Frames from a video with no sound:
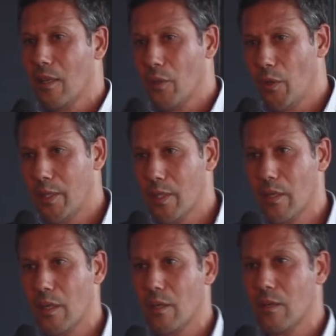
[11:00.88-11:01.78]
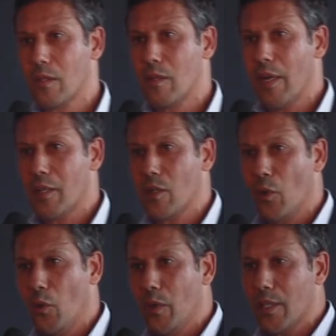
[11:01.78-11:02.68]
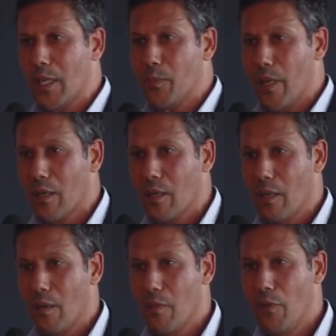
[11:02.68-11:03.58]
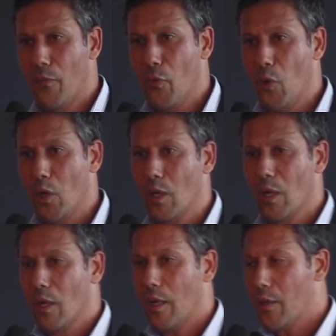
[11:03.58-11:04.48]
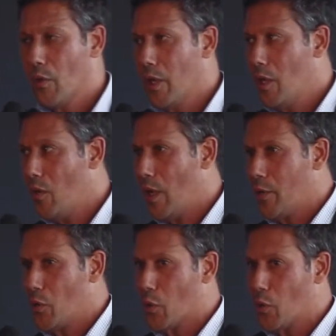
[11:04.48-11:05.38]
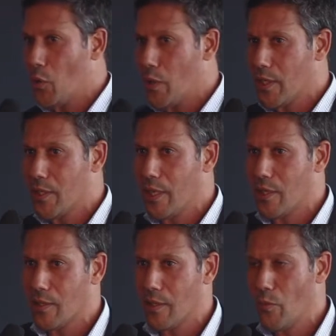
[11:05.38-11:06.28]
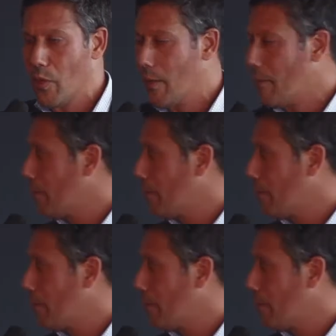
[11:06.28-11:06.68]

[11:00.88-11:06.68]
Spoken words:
you need to take in consideration all these aspects before you go and you store this data somewhere.